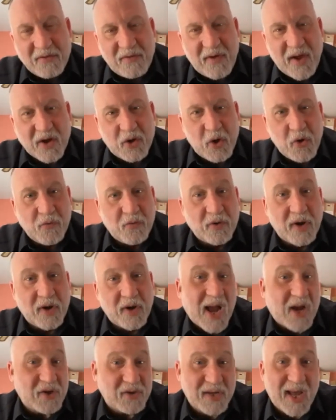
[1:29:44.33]
Vancouver
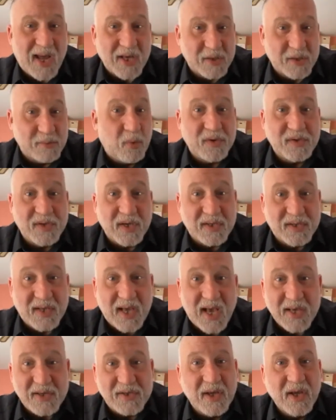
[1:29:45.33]
actually has more
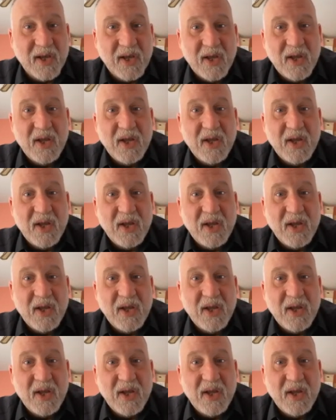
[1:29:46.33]
success